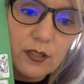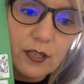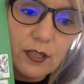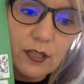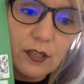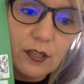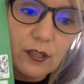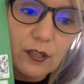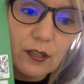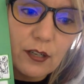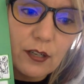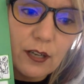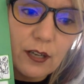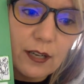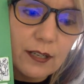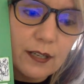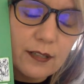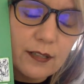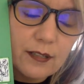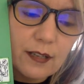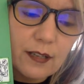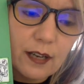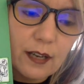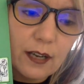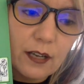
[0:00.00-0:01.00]
in our night
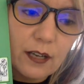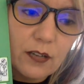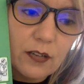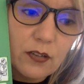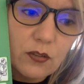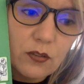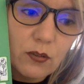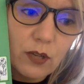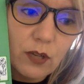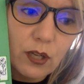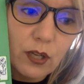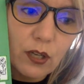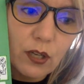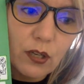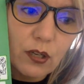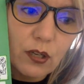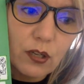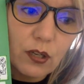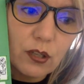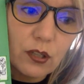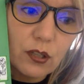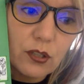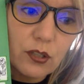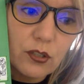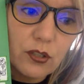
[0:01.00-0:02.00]
sky. So I
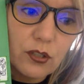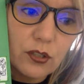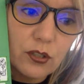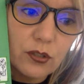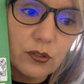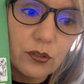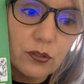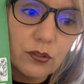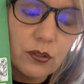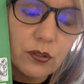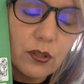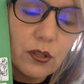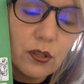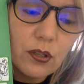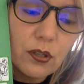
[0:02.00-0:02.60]
encourage you